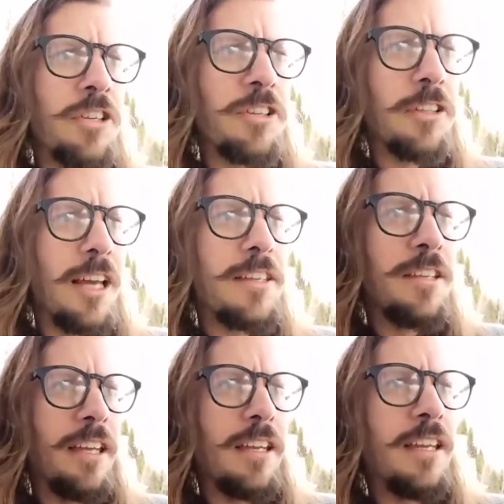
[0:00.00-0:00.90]

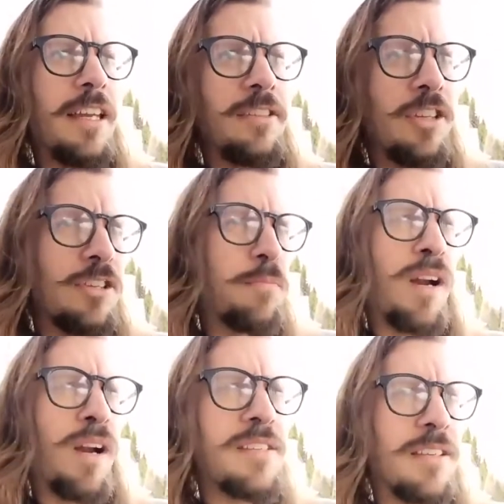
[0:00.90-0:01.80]
lesson in just
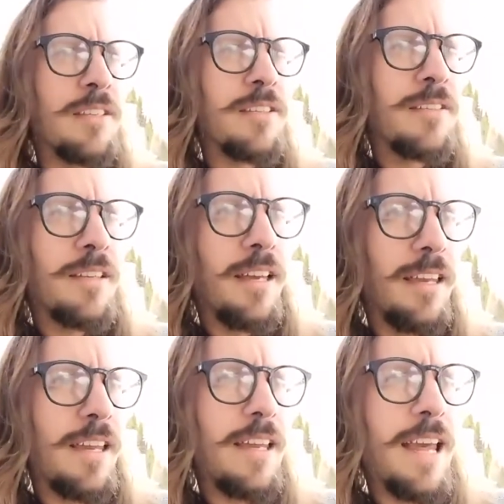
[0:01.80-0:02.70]
presence,
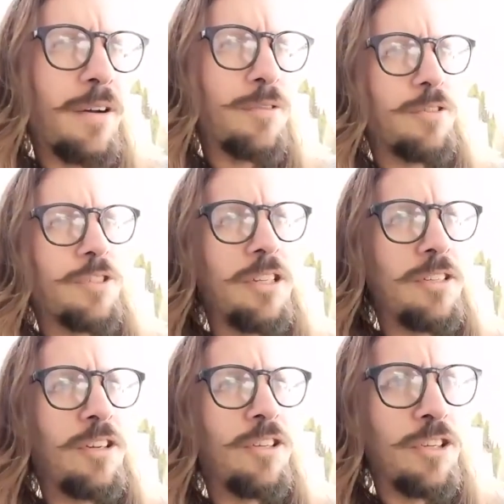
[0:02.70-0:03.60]
and how she
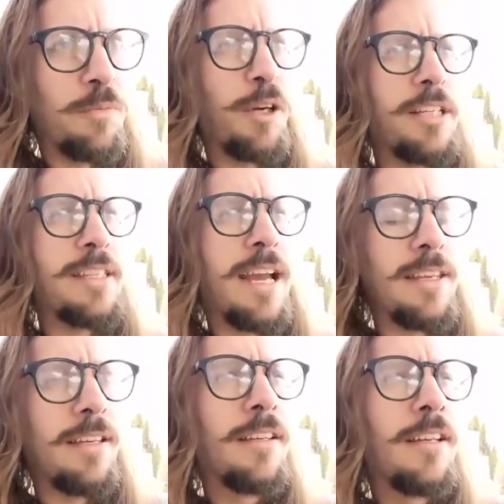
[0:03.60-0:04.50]
could just bring that
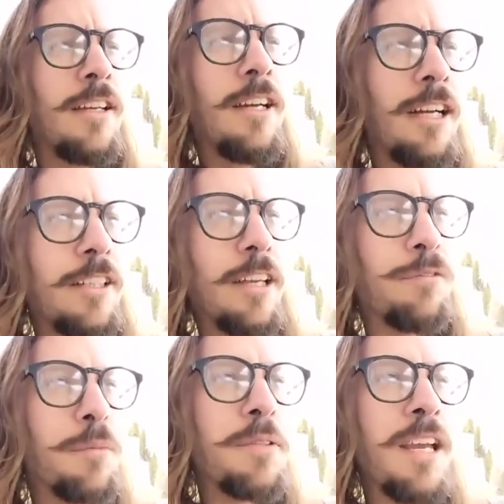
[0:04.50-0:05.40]
in. And then
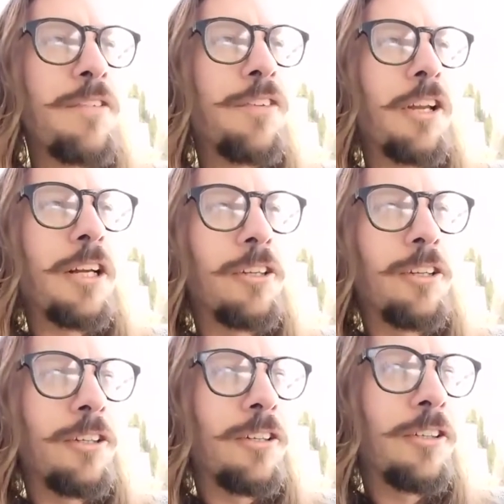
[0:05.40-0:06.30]
from David, I
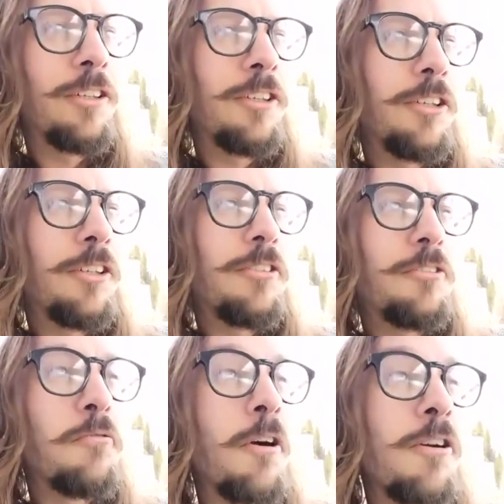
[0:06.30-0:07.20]
learned
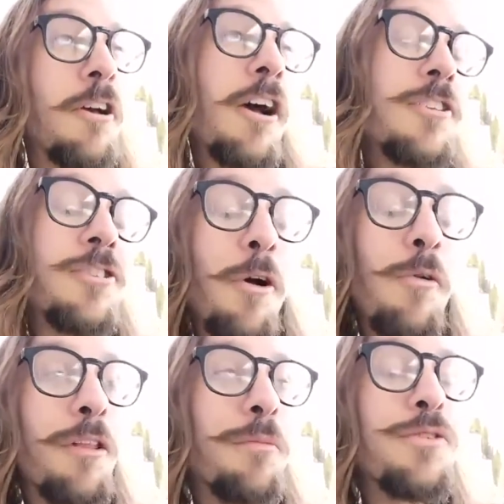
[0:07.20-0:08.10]
I saw
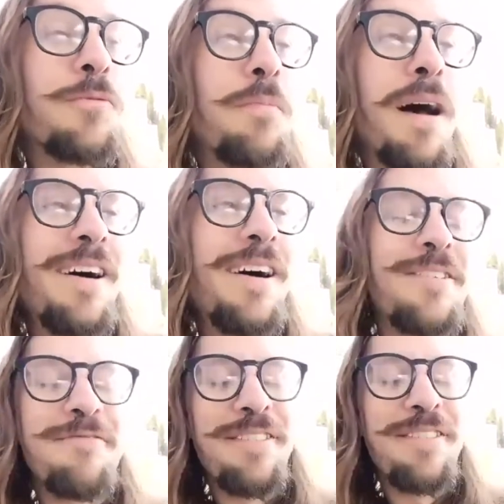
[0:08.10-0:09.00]
one of the most
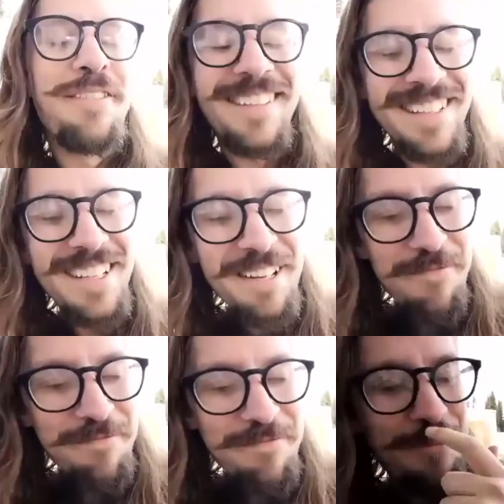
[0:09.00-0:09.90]
powerful
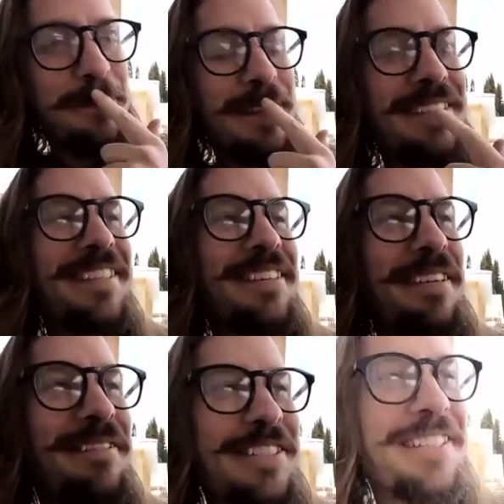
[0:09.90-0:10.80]
performances I've
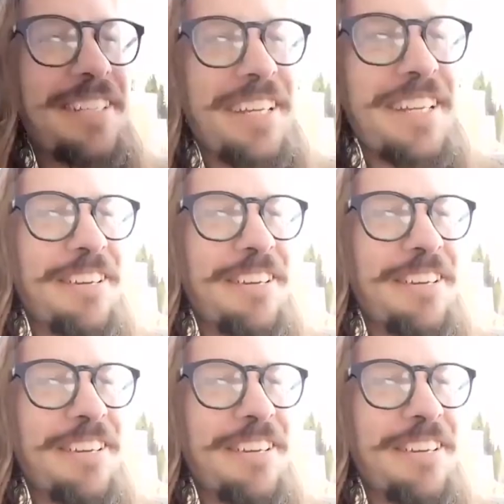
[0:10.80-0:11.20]
ever seen,